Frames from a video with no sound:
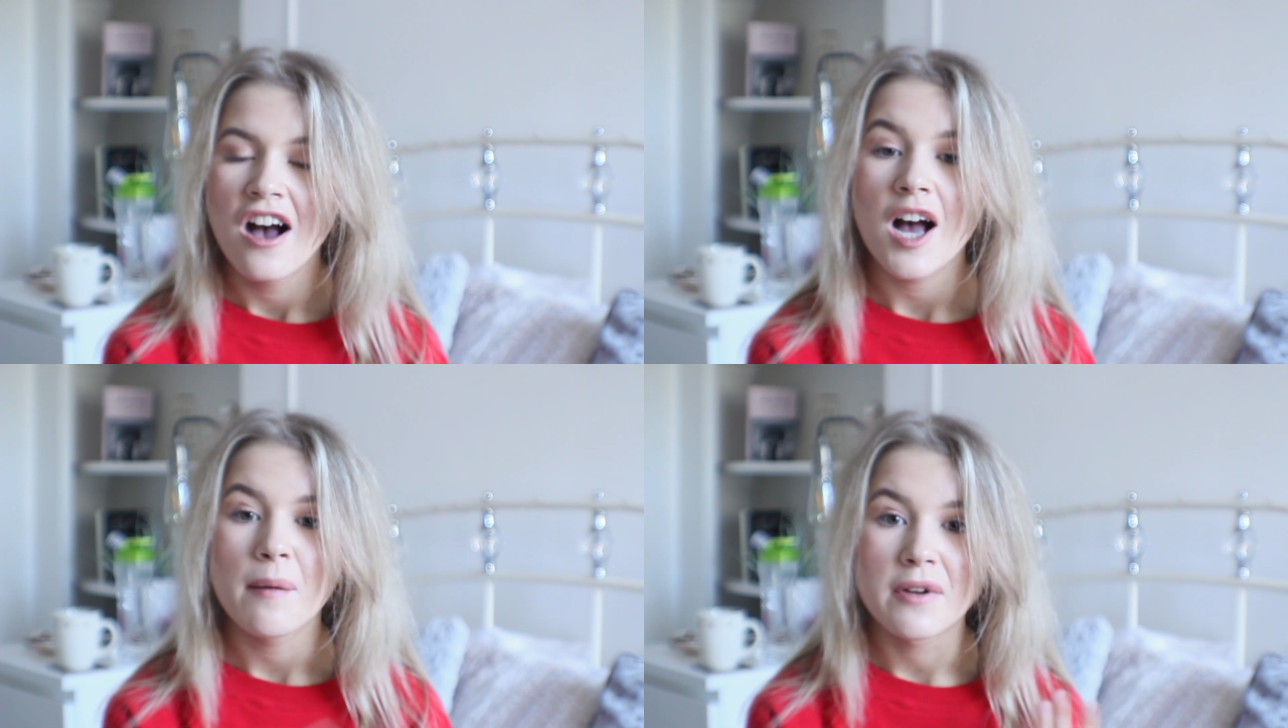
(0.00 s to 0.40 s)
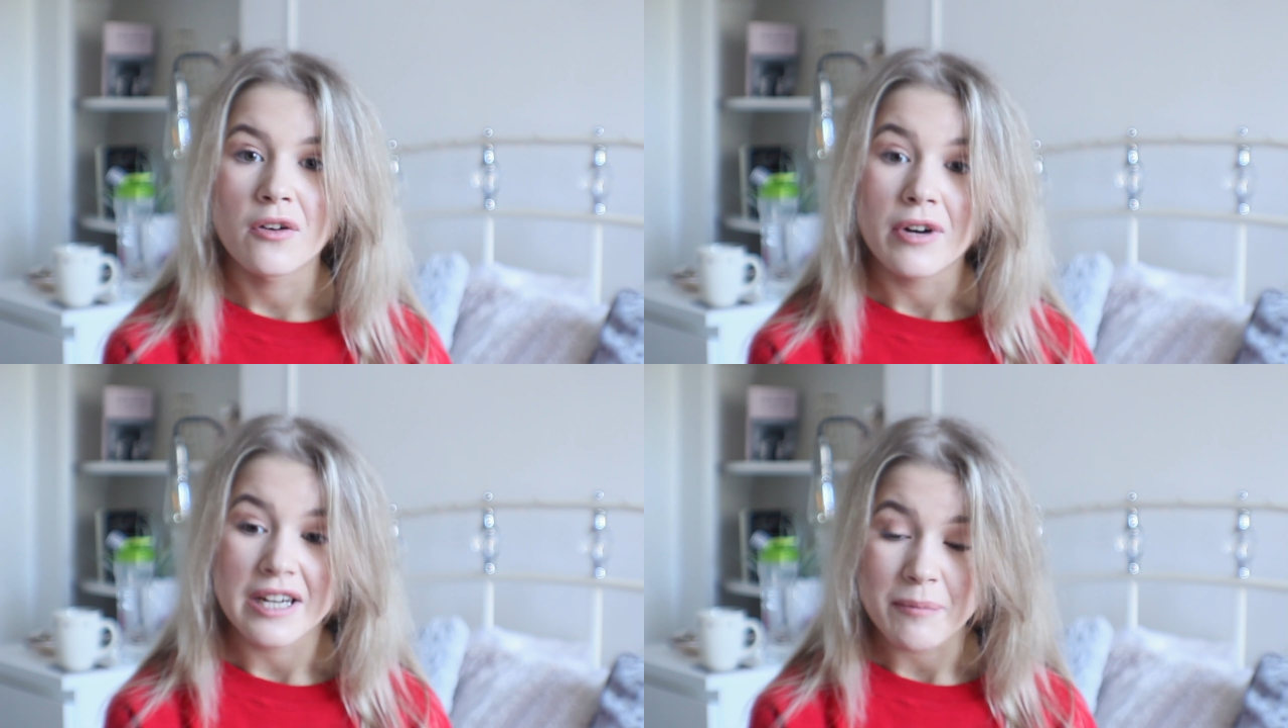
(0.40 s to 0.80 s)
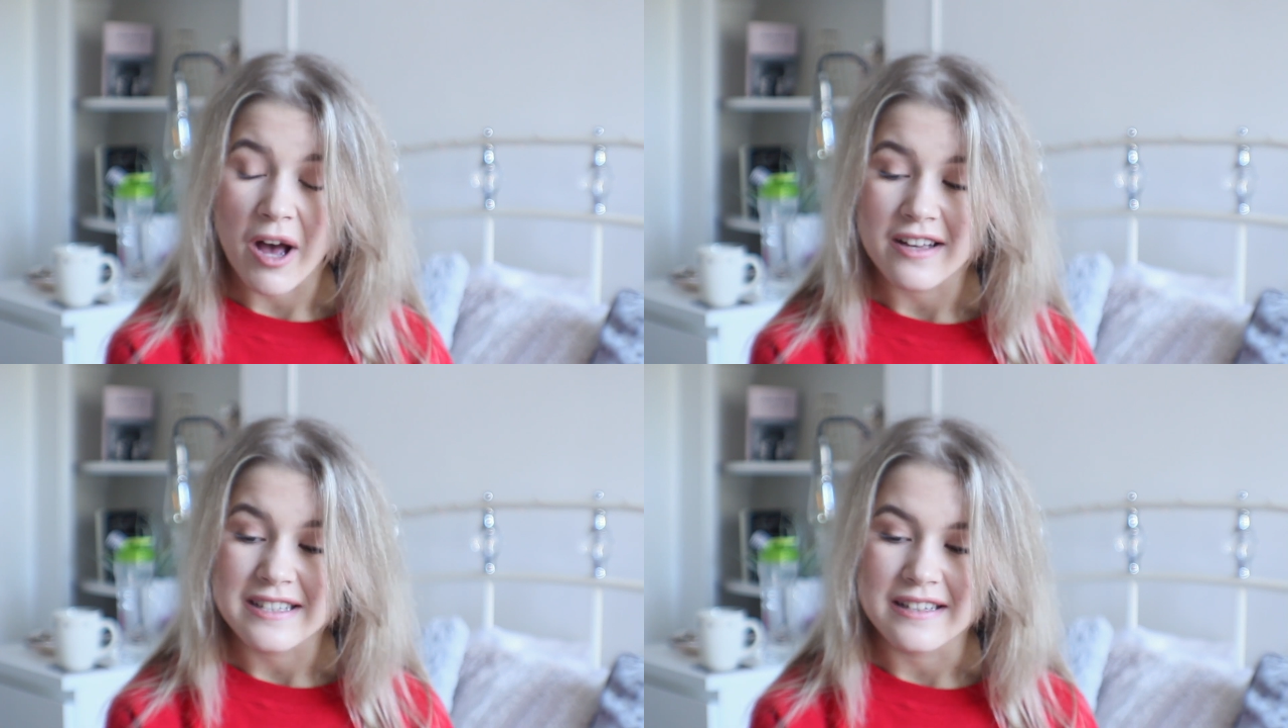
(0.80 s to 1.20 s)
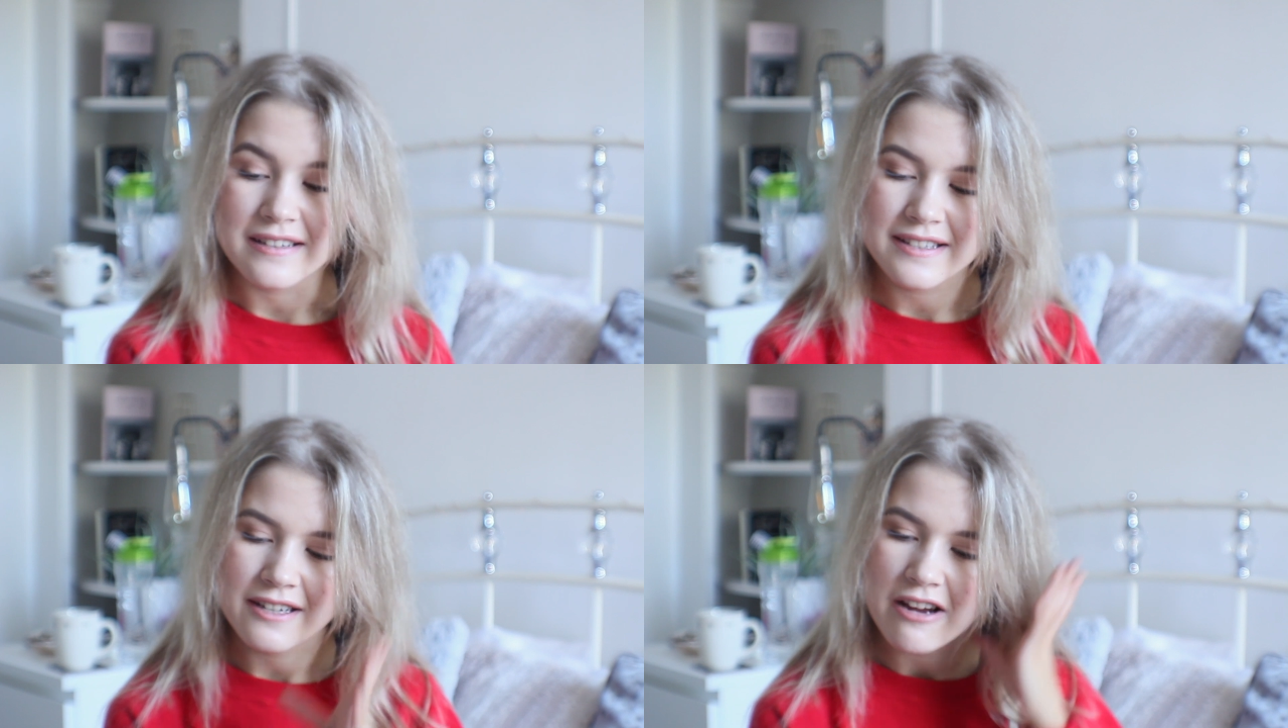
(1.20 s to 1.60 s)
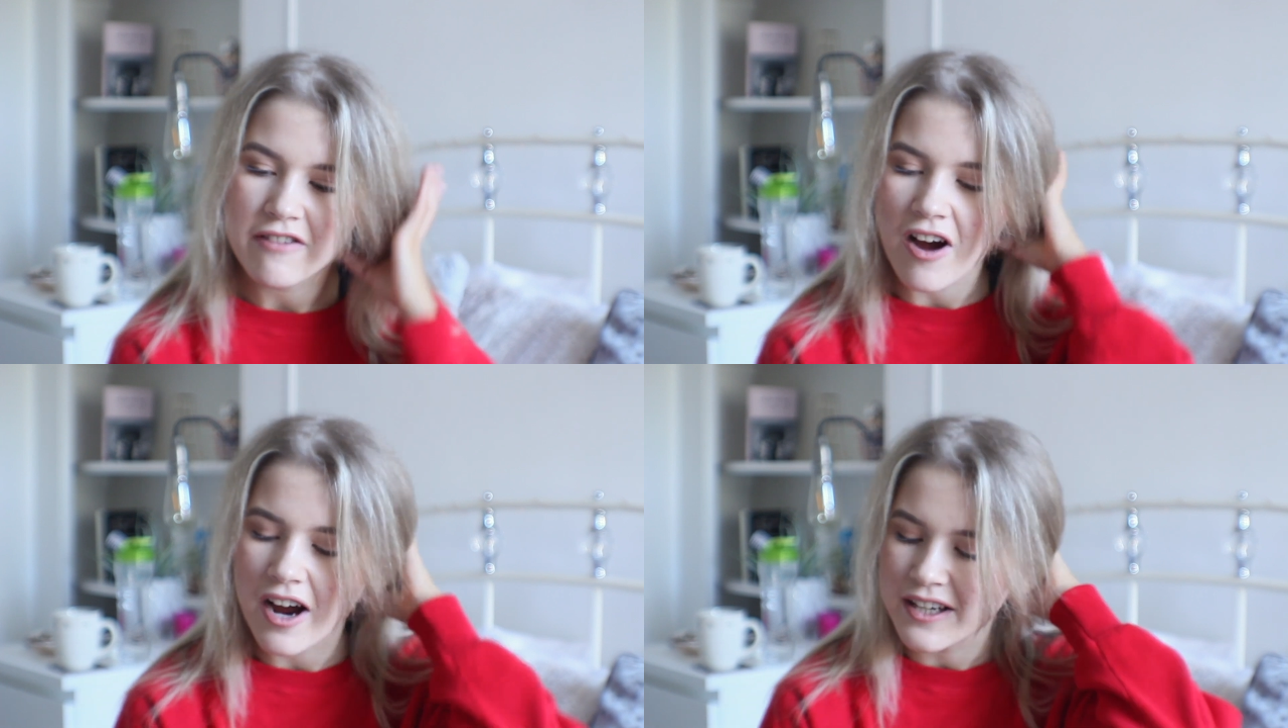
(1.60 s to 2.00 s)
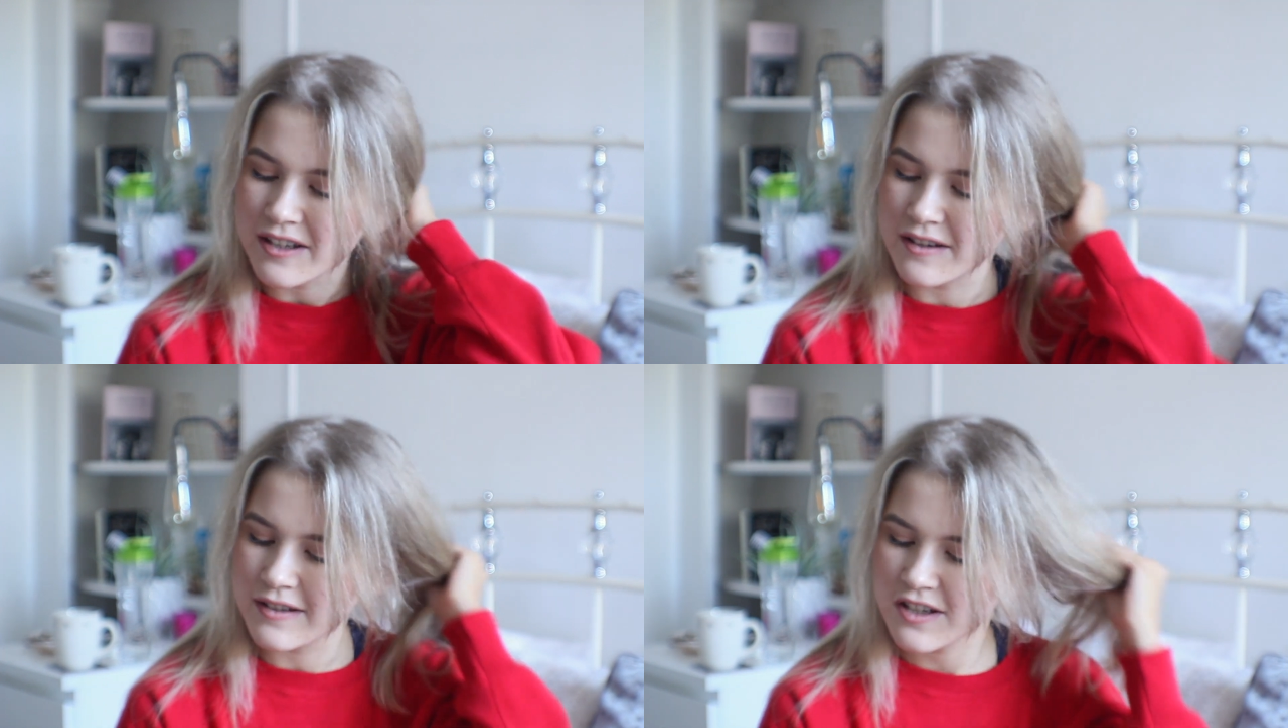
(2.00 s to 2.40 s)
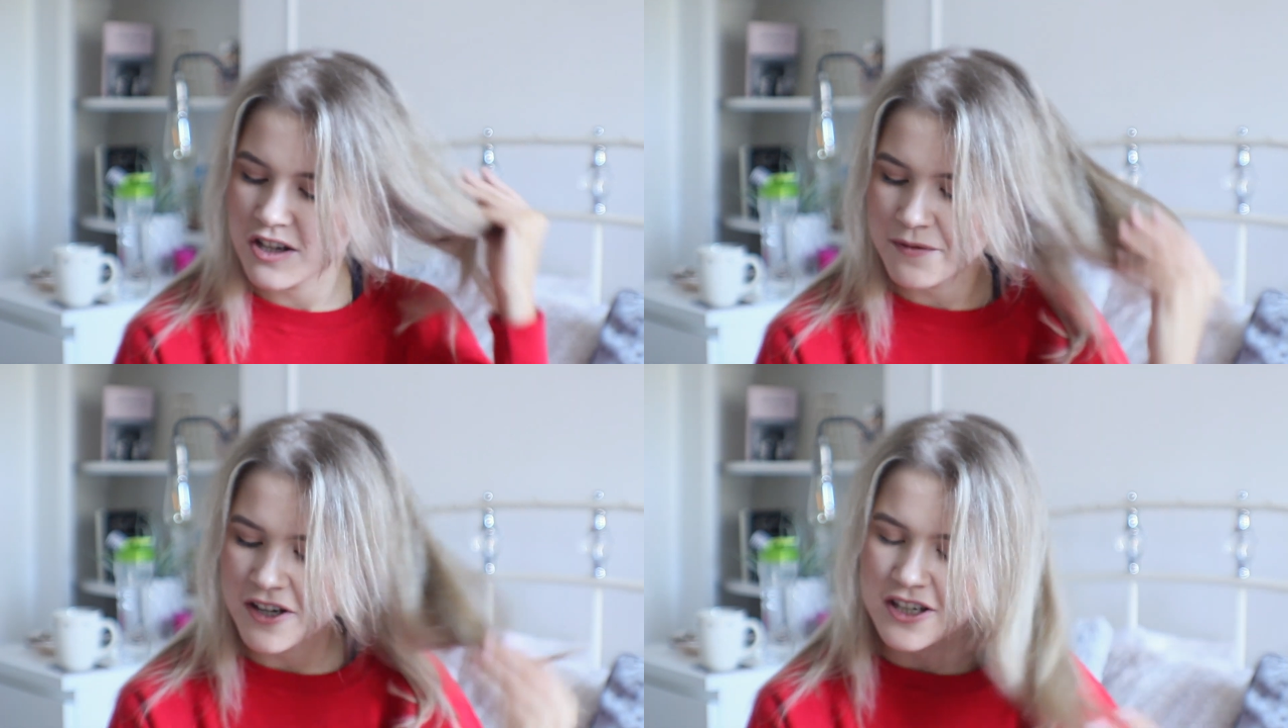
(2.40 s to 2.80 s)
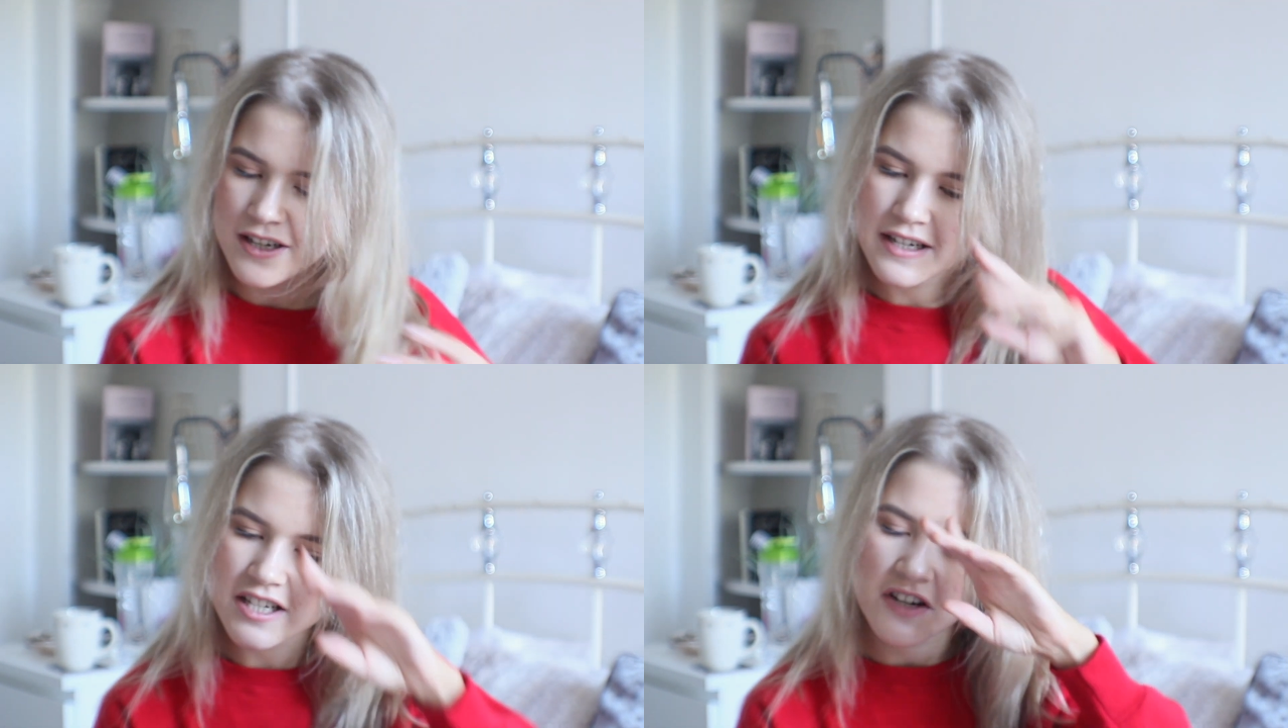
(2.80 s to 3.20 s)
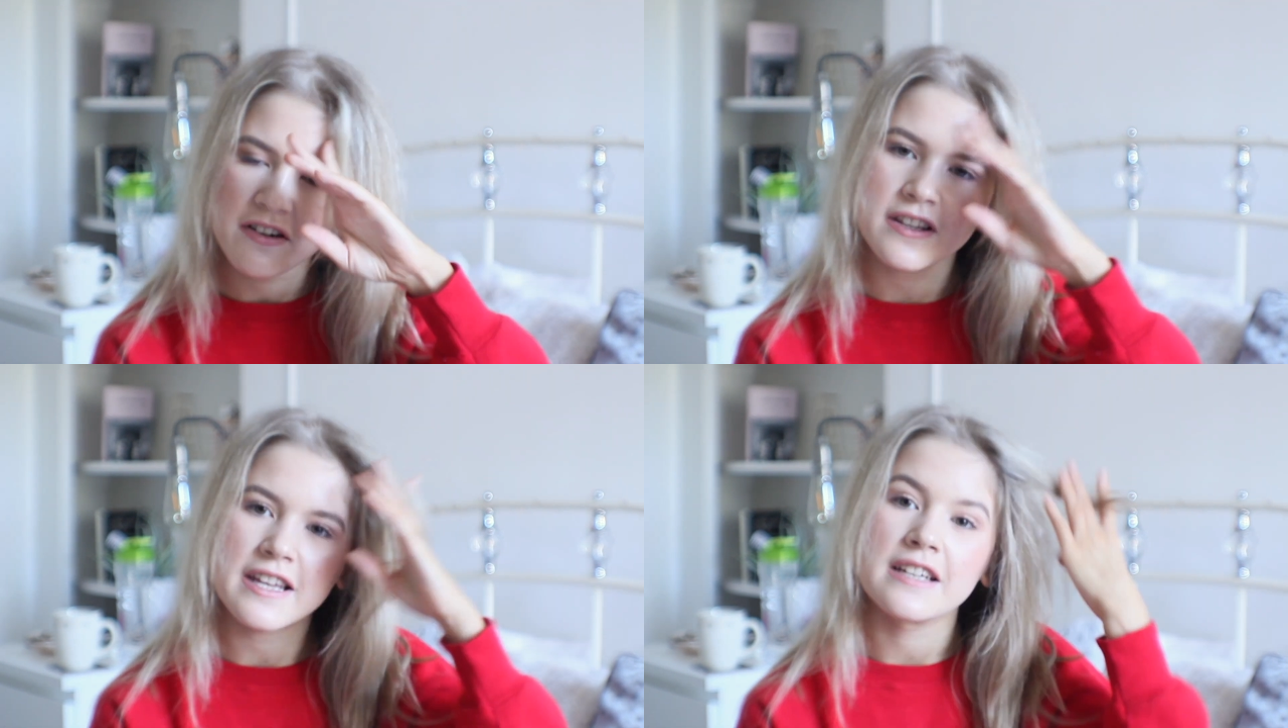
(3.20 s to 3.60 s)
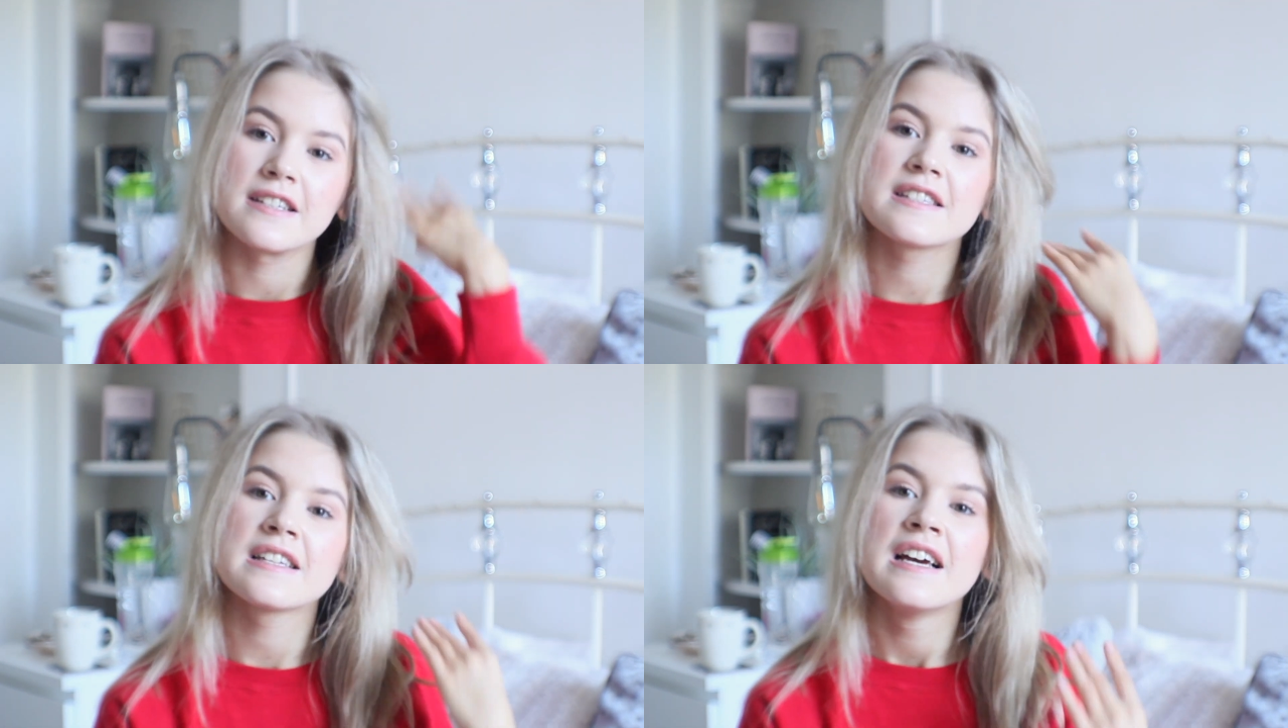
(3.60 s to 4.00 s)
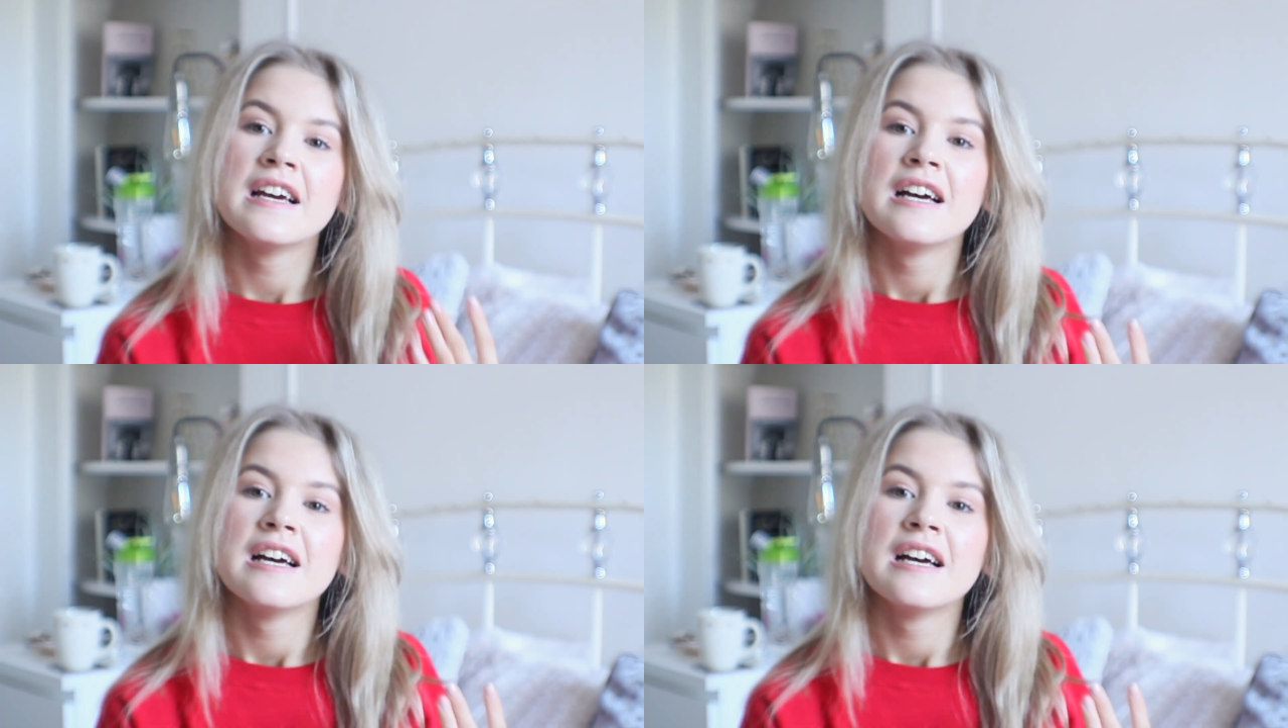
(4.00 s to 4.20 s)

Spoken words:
I'm an oily person, so if I use too much conditioner and things,